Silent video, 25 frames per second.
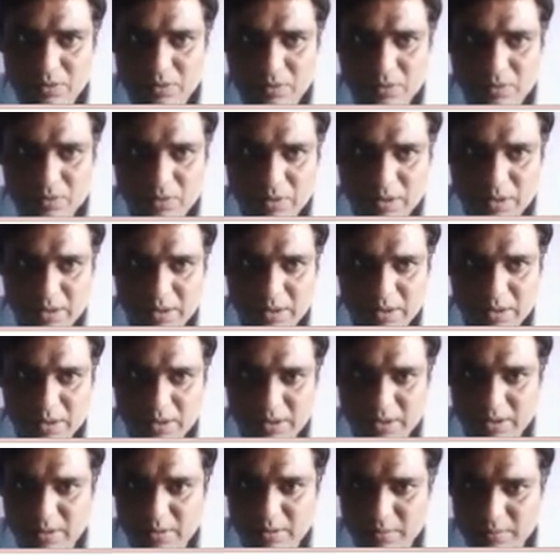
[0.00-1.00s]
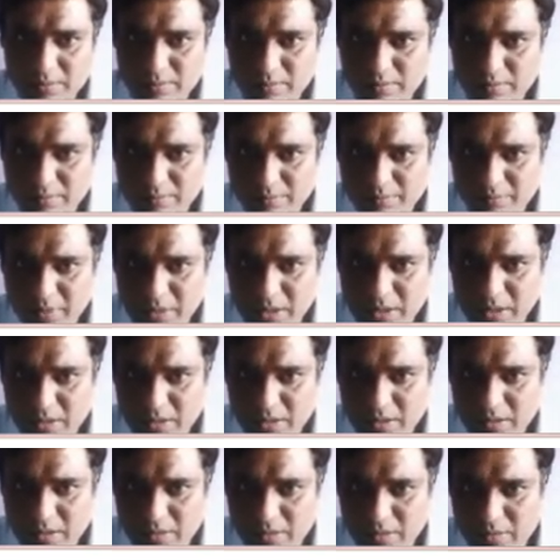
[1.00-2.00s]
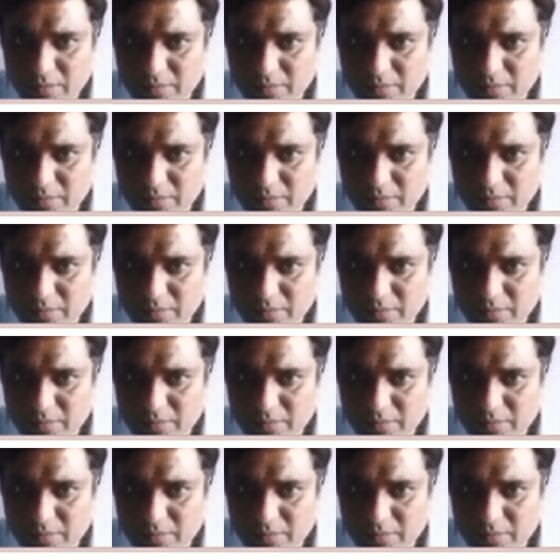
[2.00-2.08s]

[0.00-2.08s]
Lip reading: okay, in parallel